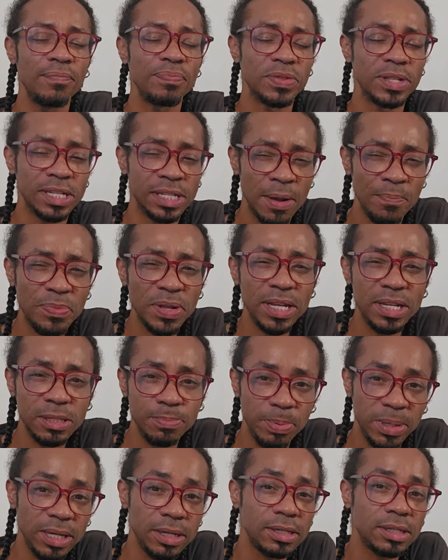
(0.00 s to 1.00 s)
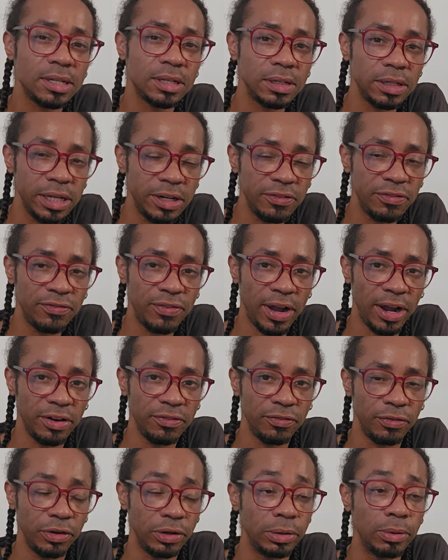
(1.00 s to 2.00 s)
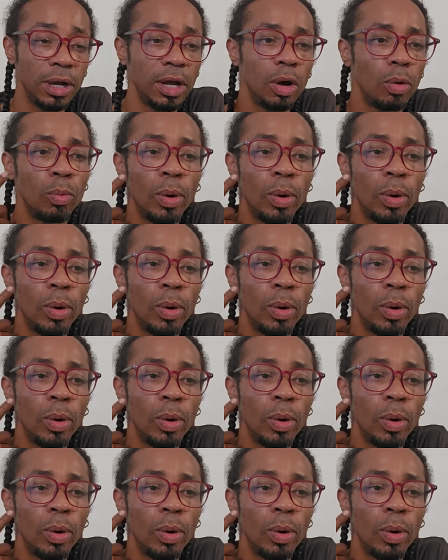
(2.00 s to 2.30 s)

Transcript: and something is being solidified for you.